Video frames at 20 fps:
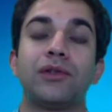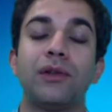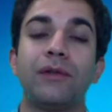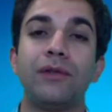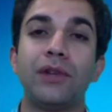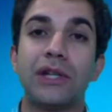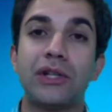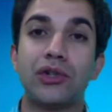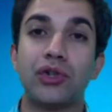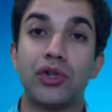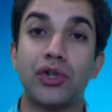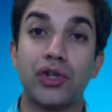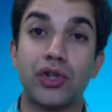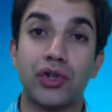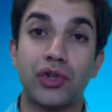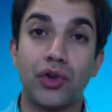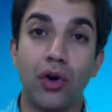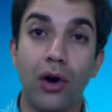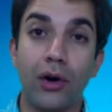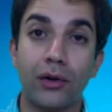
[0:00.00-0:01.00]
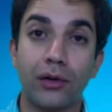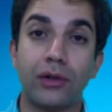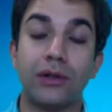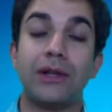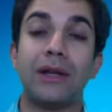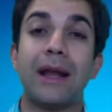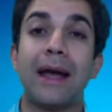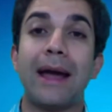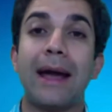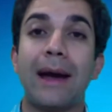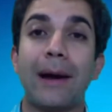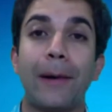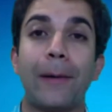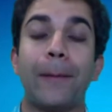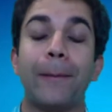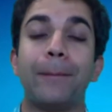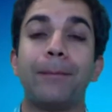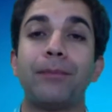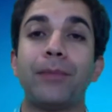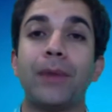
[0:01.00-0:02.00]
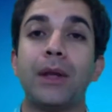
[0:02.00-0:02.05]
So if you can just start now